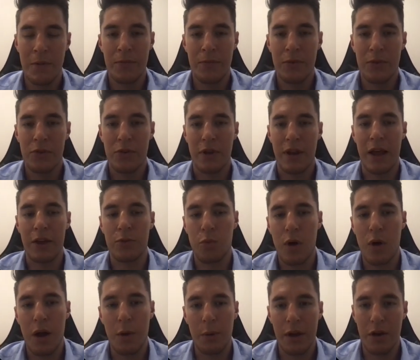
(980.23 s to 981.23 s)
So that's
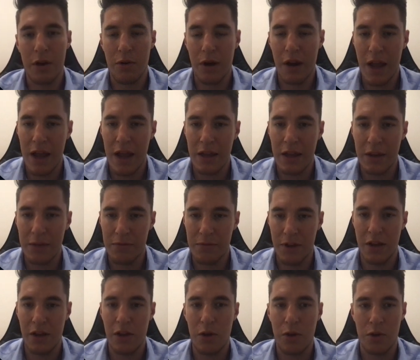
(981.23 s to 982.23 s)
why we create
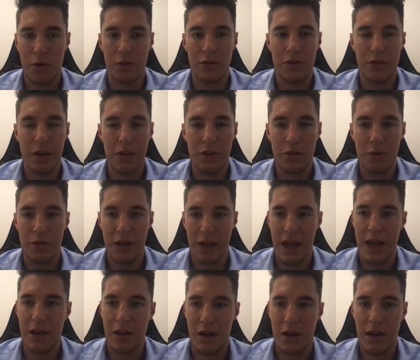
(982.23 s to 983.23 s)
video content using
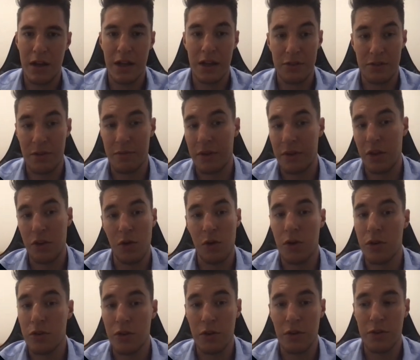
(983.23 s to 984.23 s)
AI. It's something that you
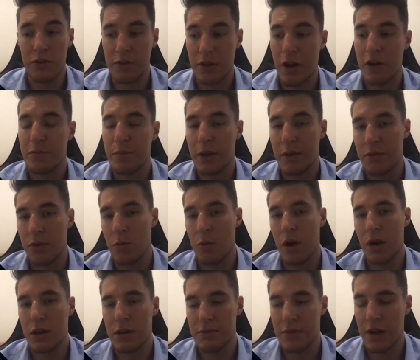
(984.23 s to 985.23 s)
can do yourself, but if you
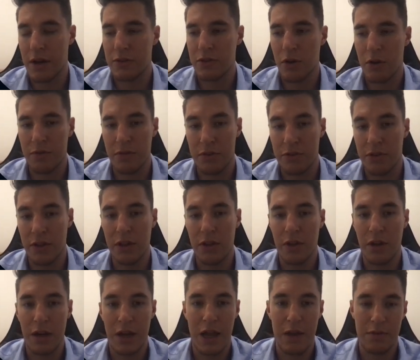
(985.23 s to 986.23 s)
work with us, obviously you're
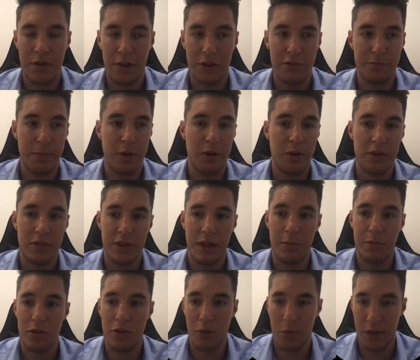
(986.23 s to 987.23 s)
going to have an experienced
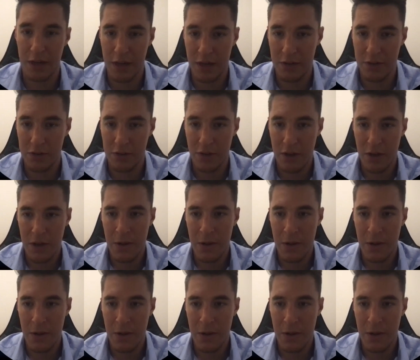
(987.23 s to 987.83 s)
team doing this.